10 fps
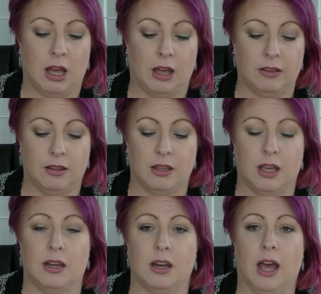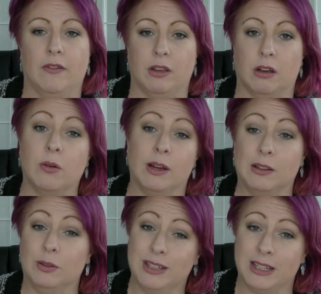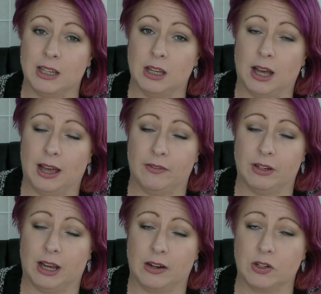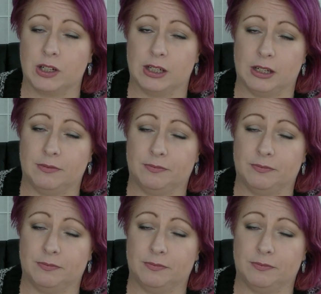other than having a quick look-see, I haven't actually